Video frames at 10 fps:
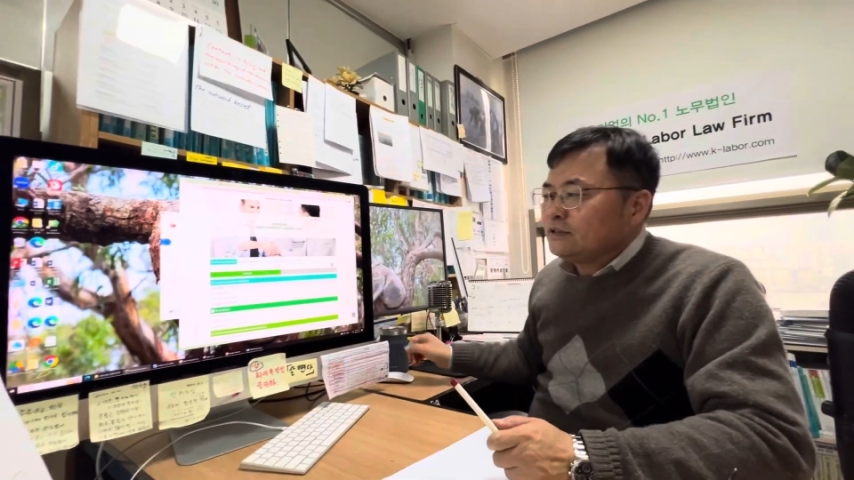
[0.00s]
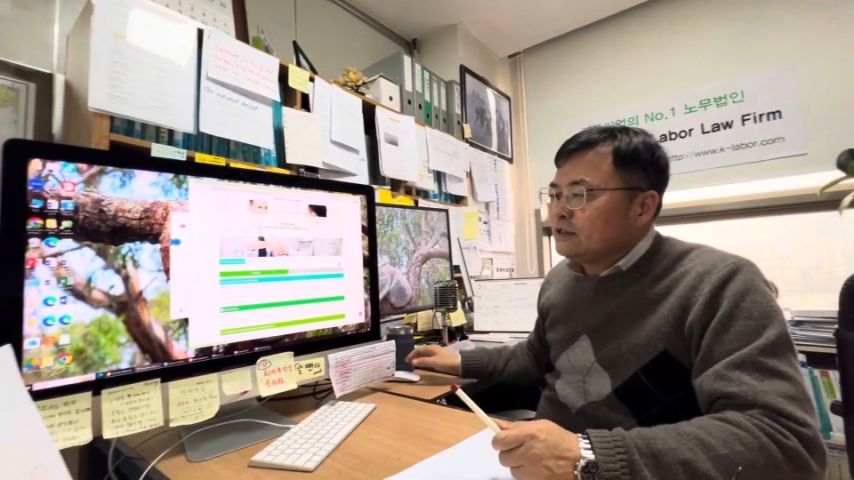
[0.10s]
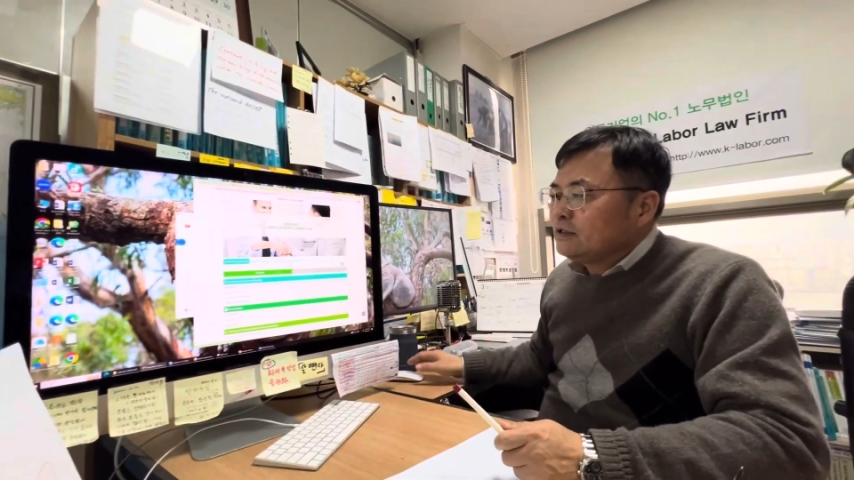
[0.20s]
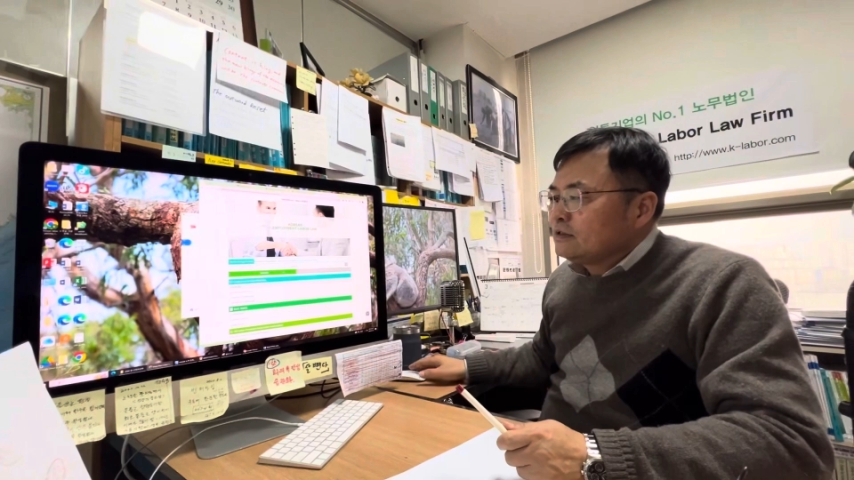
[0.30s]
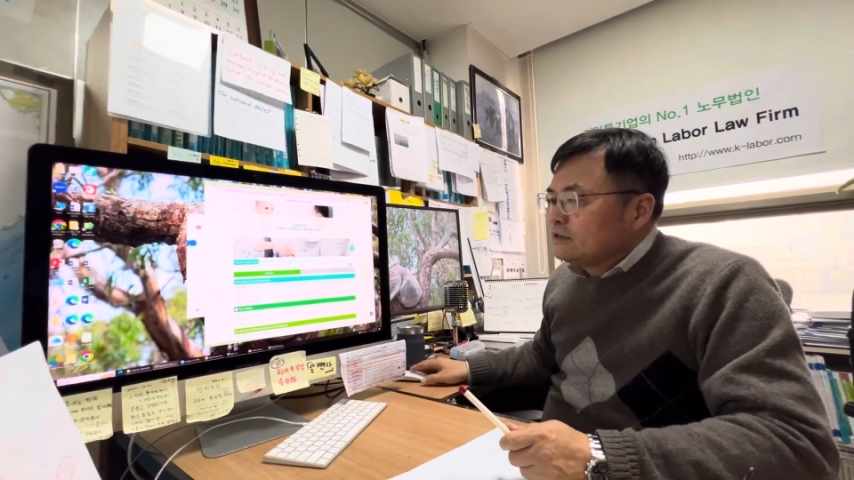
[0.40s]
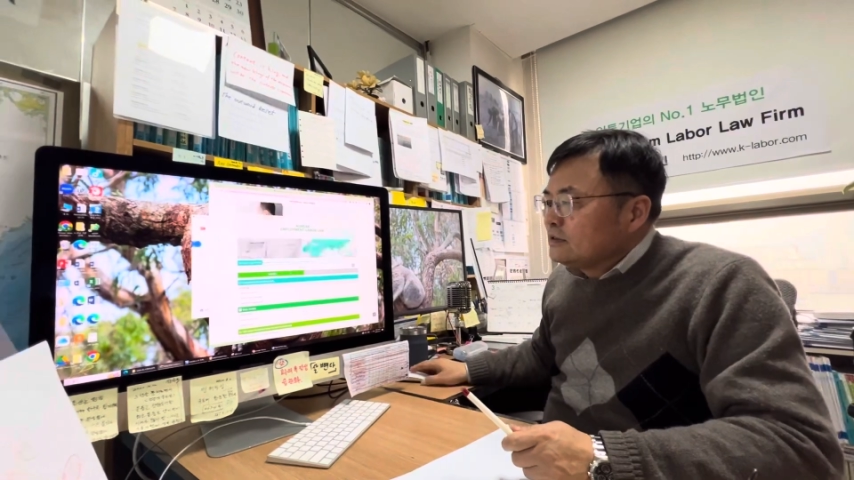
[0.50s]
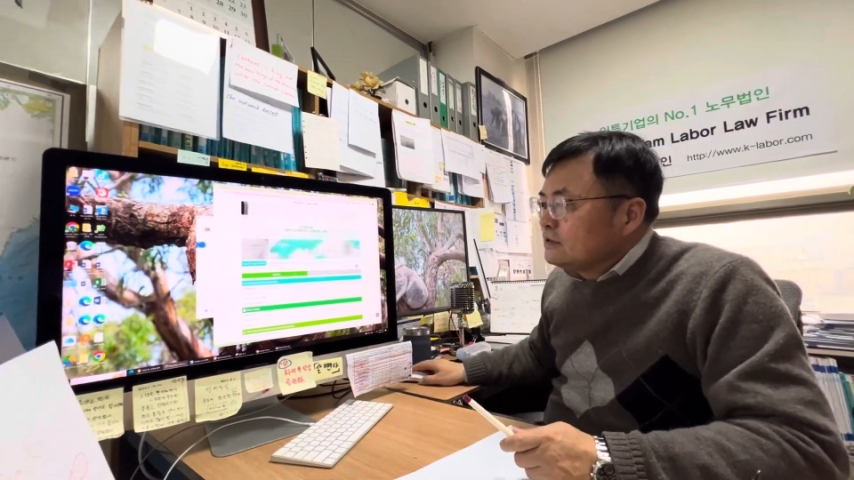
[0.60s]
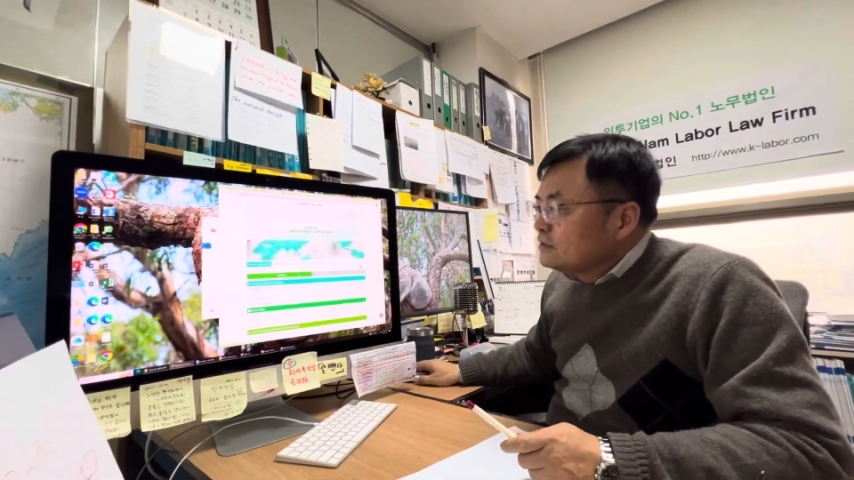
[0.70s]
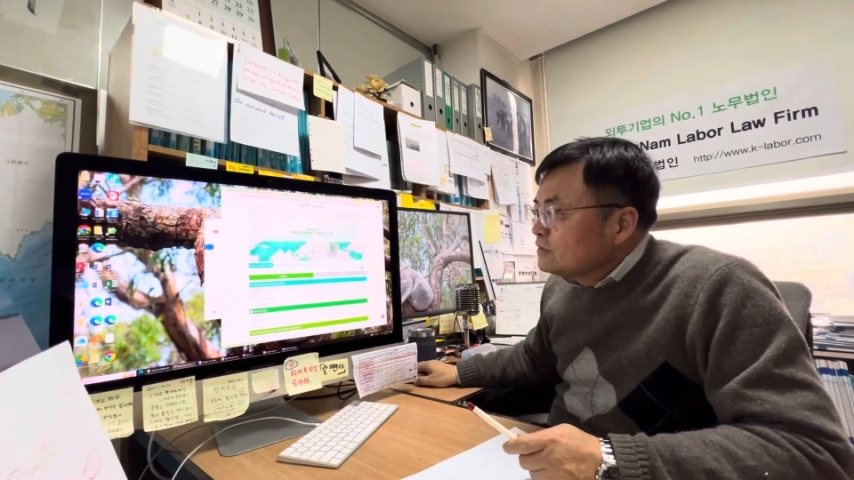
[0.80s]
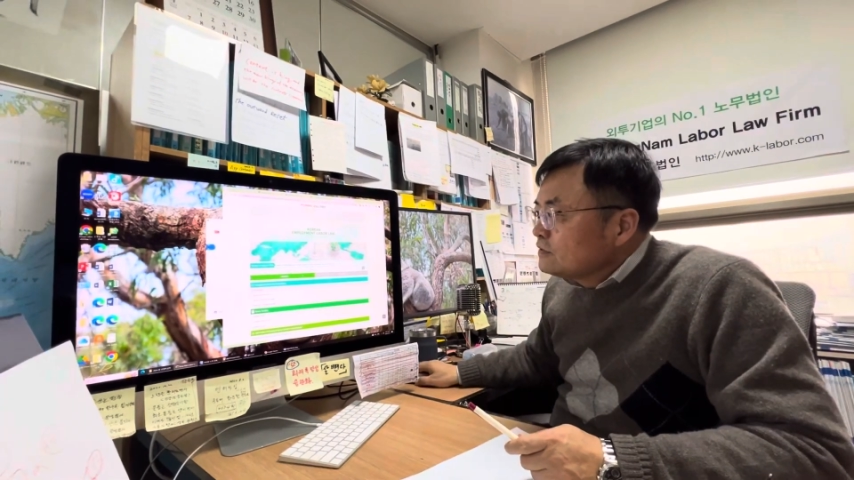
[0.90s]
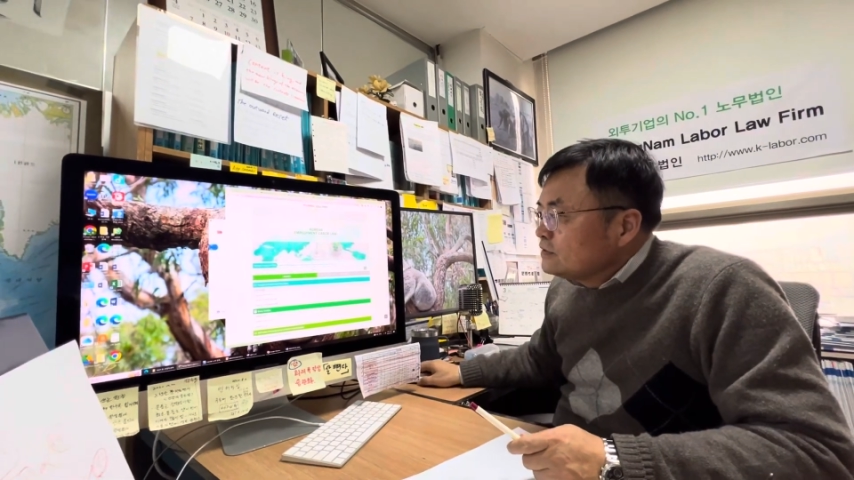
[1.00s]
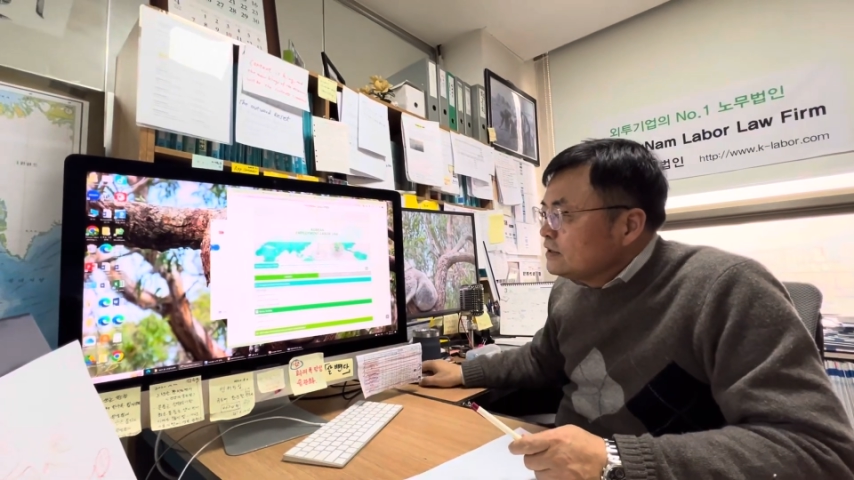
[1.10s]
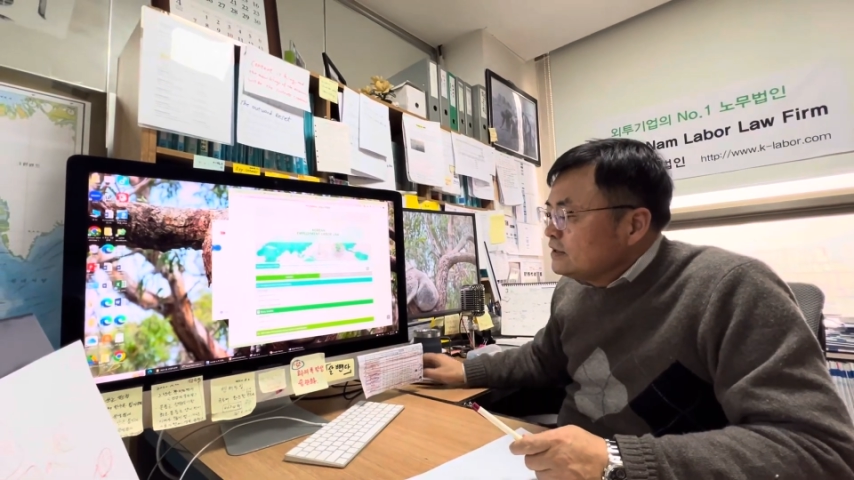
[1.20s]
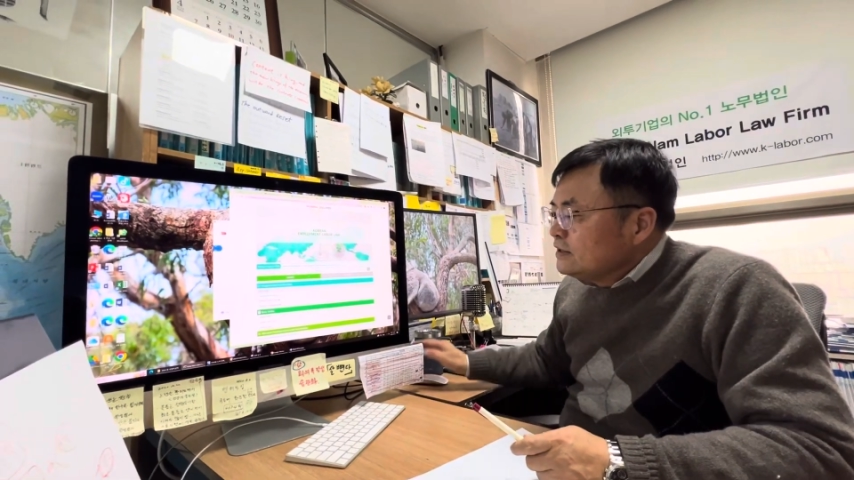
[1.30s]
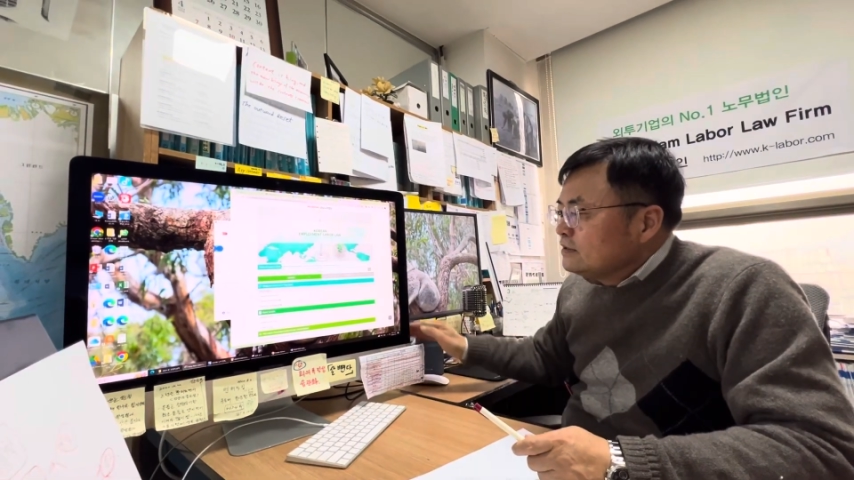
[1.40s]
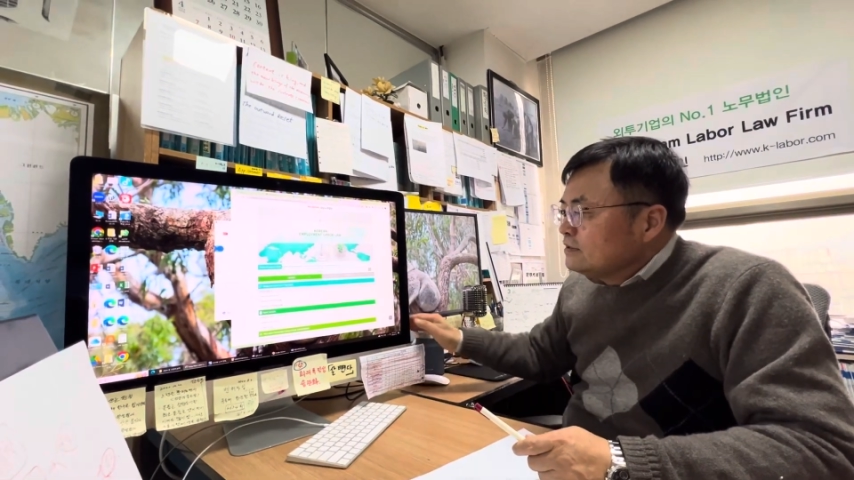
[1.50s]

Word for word: yeah so this is